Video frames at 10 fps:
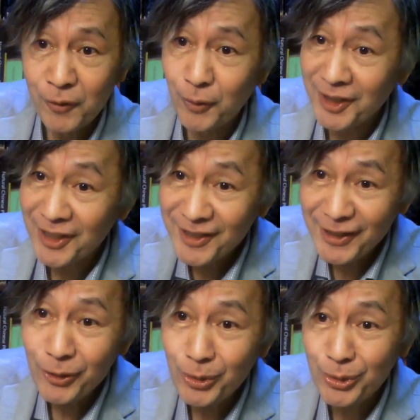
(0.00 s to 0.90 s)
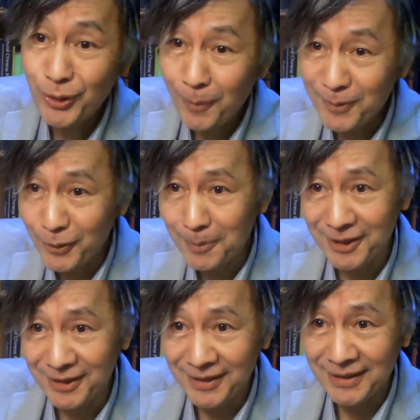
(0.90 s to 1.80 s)
for the CO2
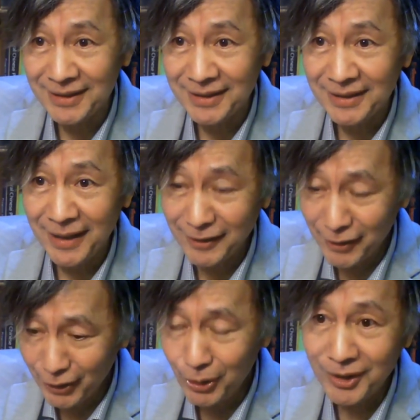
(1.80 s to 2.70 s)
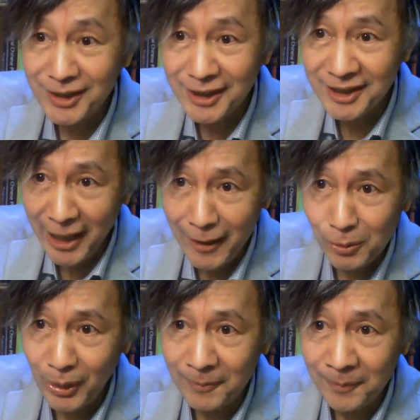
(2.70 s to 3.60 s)
absorption, as shown in this
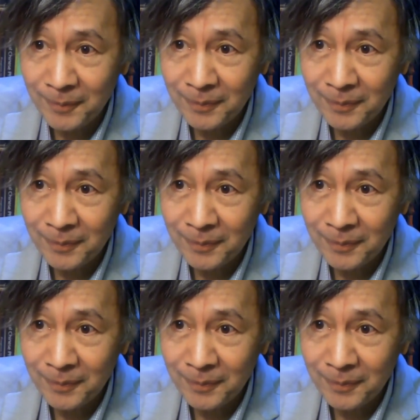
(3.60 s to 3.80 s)
diagram.